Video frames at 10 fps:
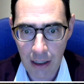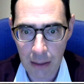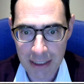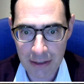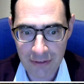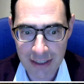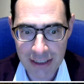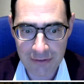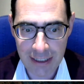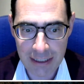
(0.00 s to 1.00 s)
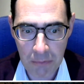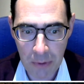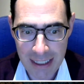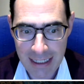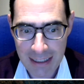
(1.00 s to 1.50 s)
I mean, effectively,
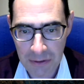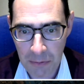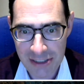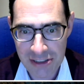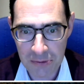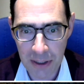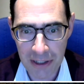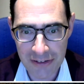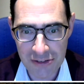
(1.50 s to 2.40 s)
we in the Western world